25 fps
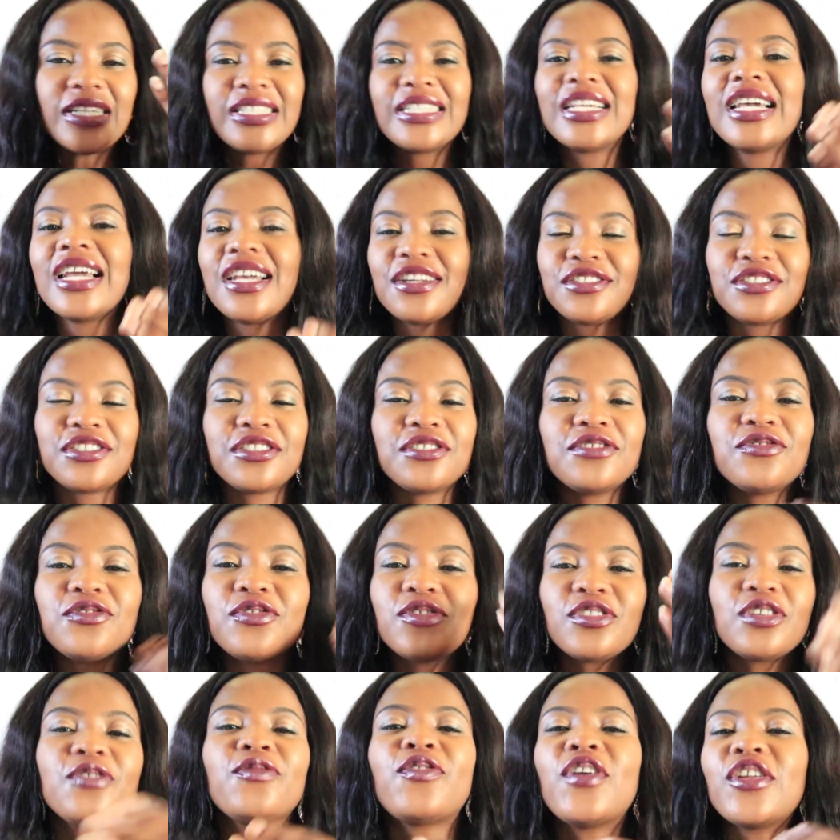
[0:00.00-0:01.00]
4 years,
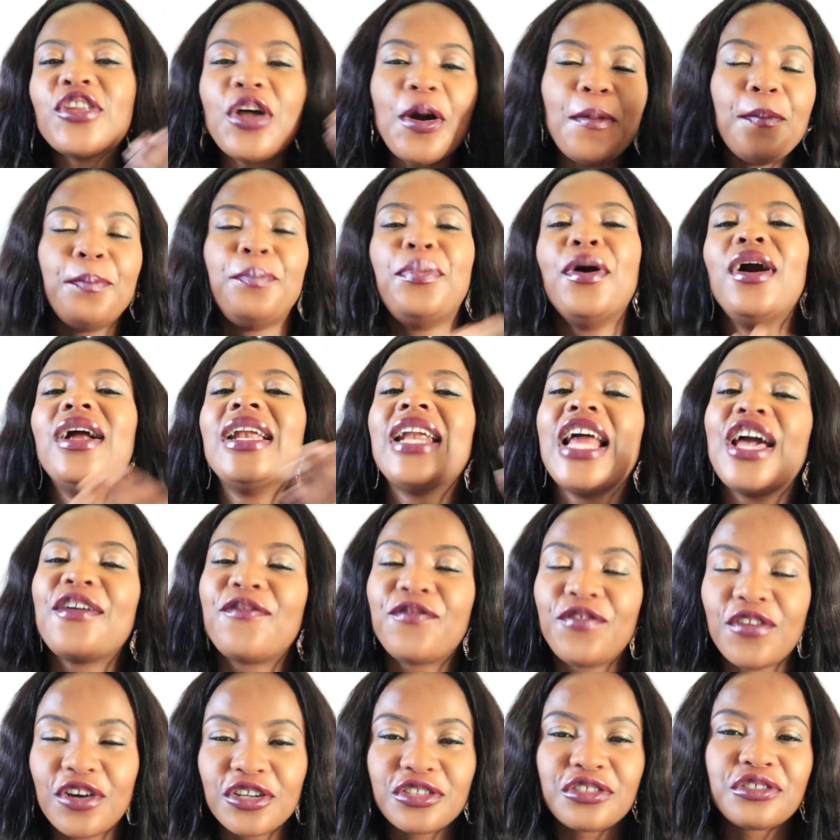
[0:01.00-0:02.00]
if I don't born
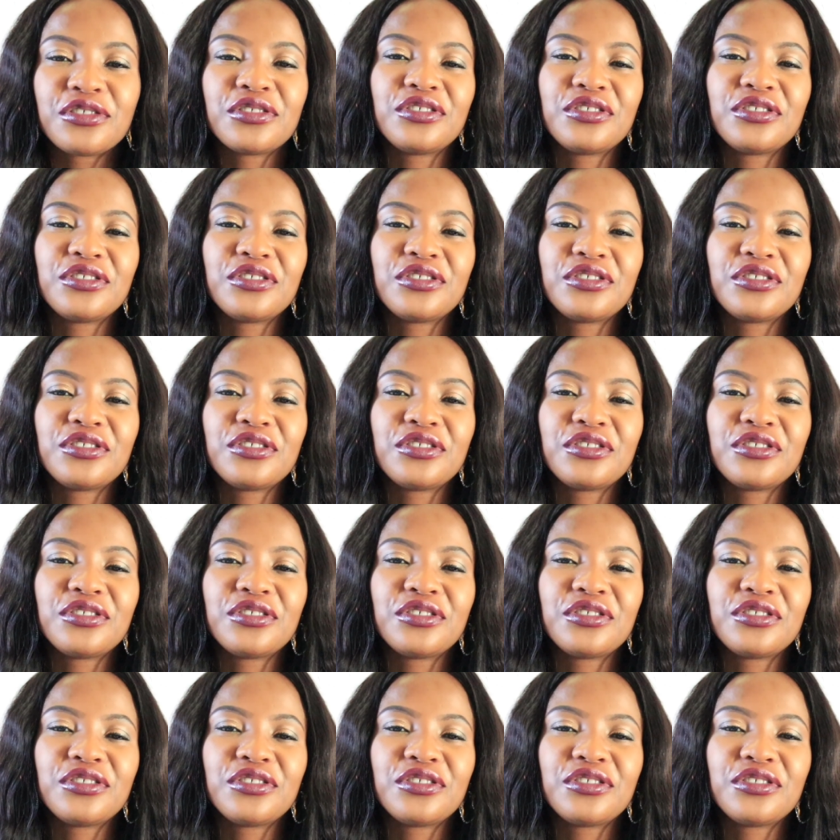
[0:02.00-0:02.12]
like 4